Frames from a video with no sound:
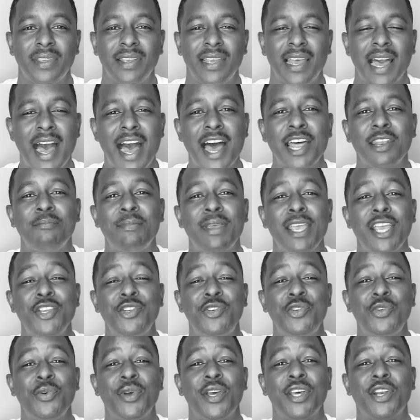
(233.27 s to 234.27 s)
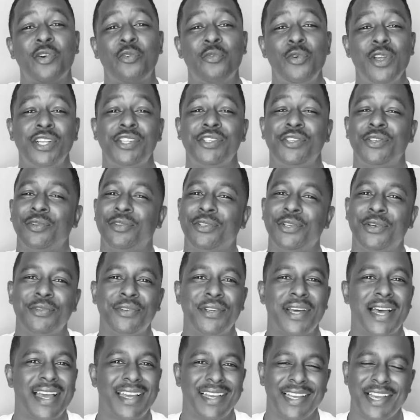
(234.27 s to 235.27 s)
God made you an original.
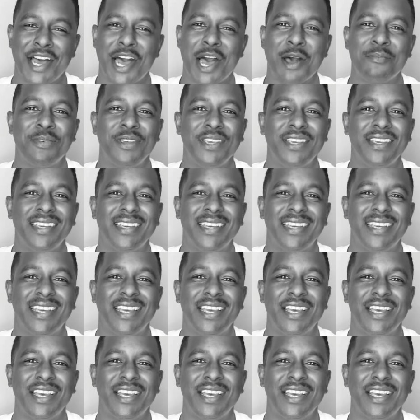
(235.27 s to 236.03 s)
Don't die a copy.